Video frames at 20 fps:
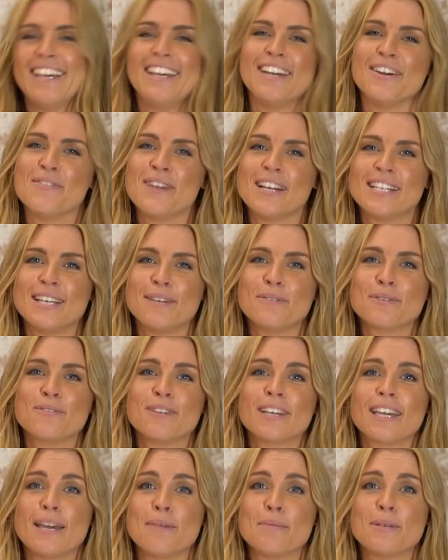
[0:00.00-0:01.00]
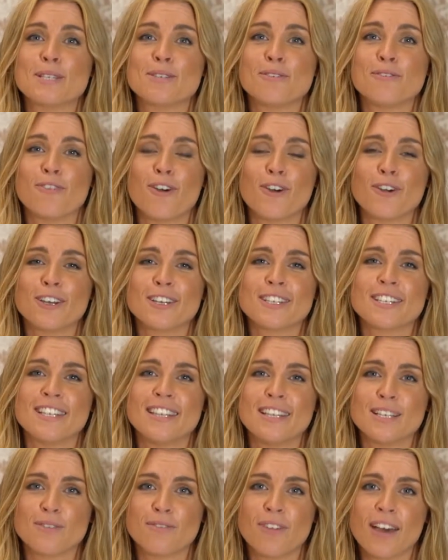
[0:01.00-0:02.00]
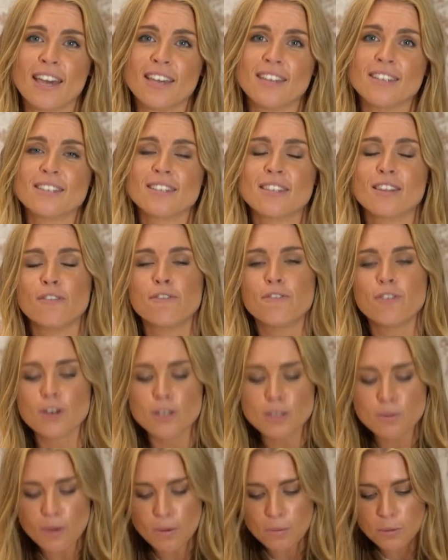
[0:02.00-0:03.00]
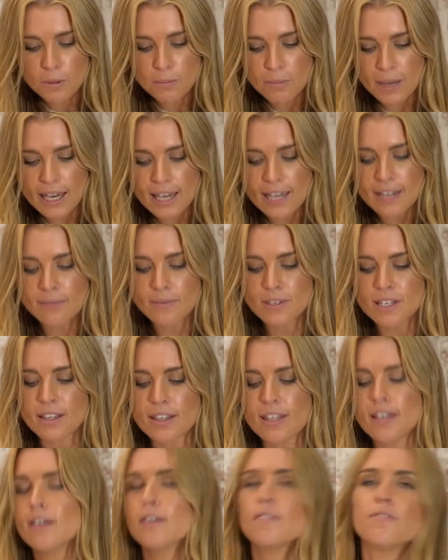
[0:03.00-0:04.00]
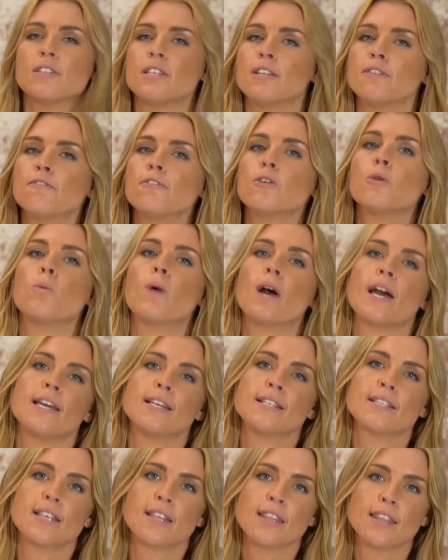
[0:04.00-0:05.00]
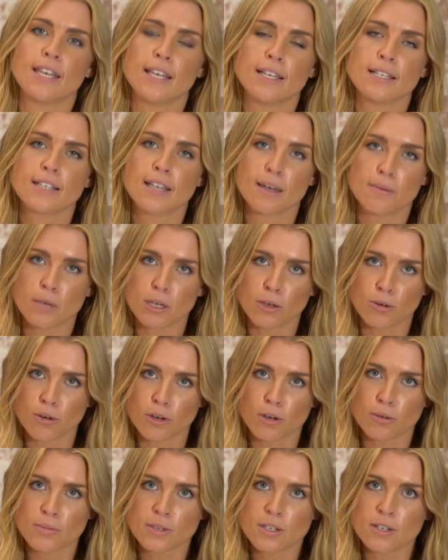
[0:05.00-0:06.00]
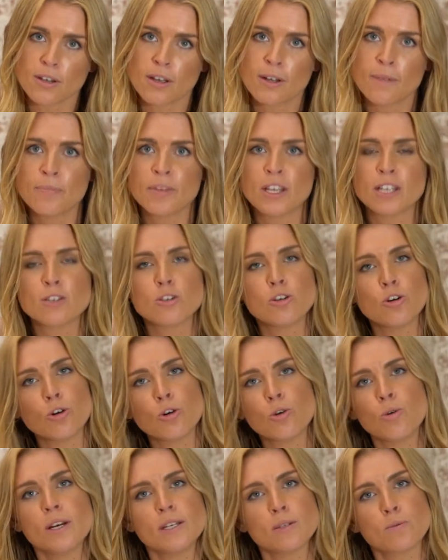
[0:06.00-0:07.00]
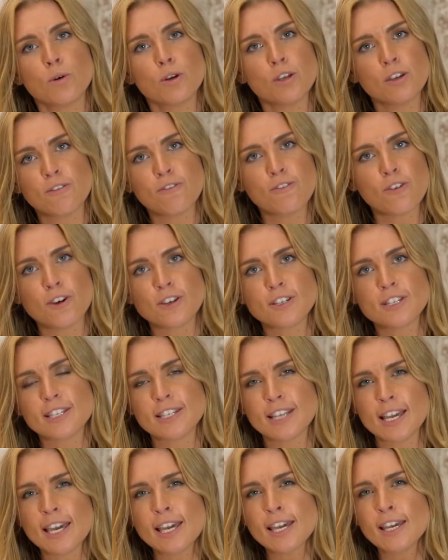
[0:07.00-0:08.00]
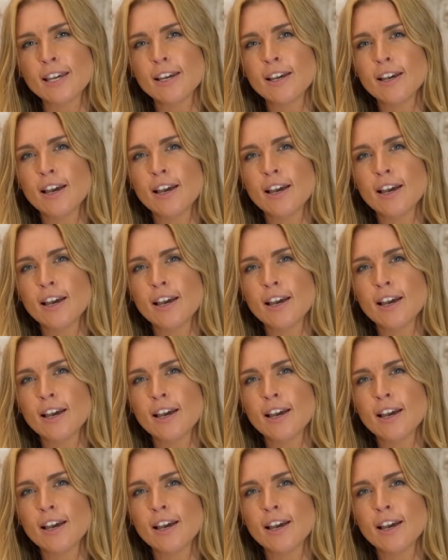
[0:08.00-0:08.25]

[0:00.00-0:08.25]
Here are my tips for keeping some focus in this phase. The first one would be to think of different ways that things can be grouped. It's not always what you first see.